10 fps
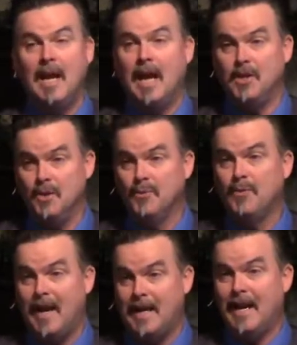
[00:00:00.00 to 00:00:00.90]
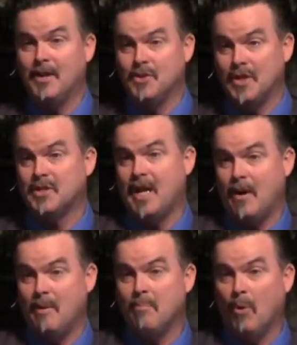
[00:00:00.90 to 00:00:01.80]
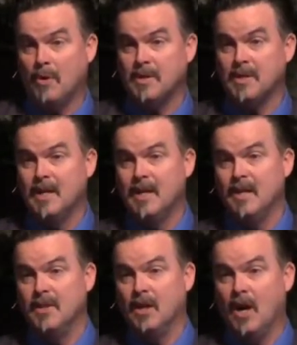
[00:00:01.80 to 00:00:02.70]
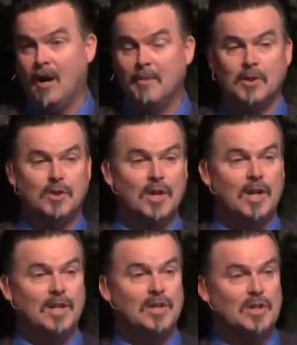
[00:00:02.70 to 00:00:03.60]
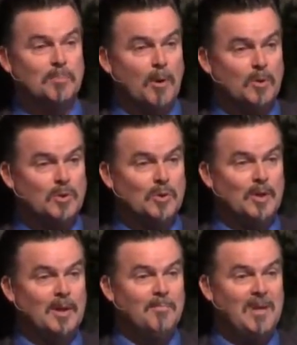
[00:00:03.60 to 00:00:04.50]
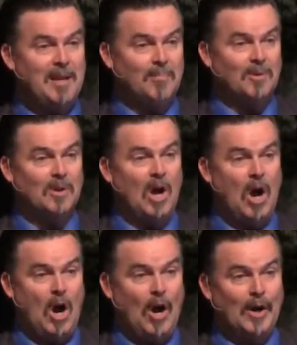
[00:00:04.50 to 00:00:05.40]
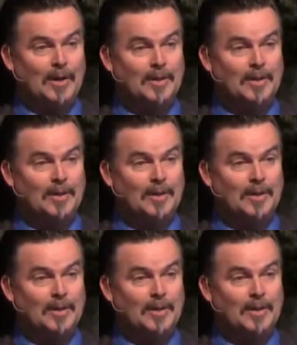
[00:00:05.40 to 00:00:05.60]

and you'll find out just how important the garbage disposal people are.